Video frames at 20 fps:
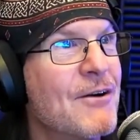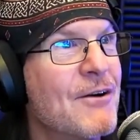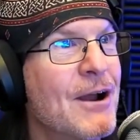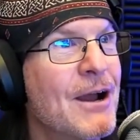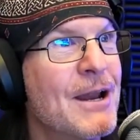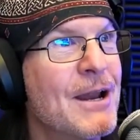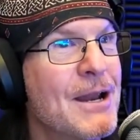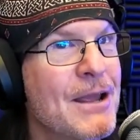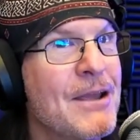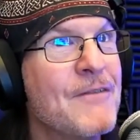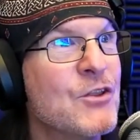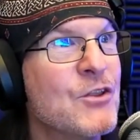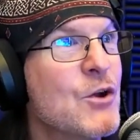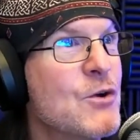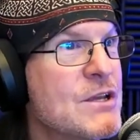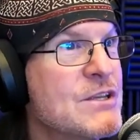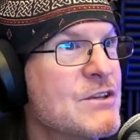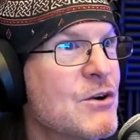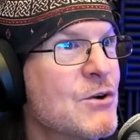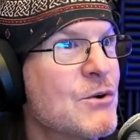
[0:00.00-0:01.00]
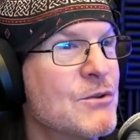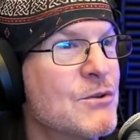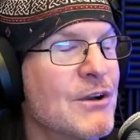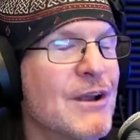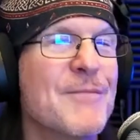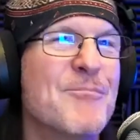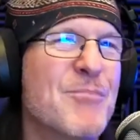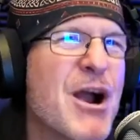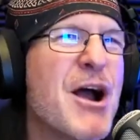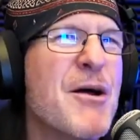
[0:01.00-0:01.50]
Right. Even though he's an
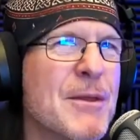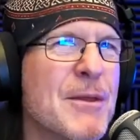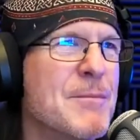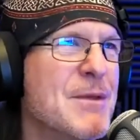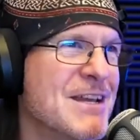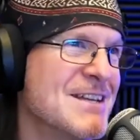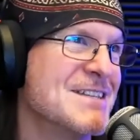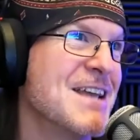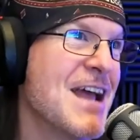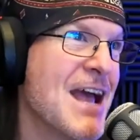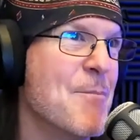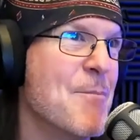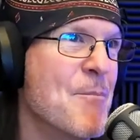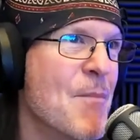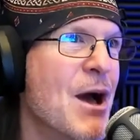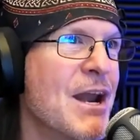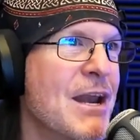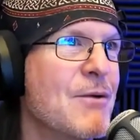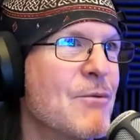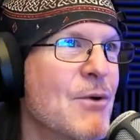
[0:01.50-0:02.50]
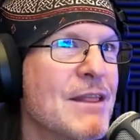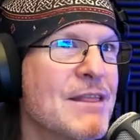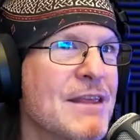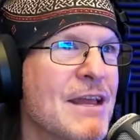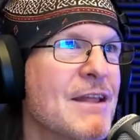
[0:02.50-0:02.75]
older, probably because I have money. Right.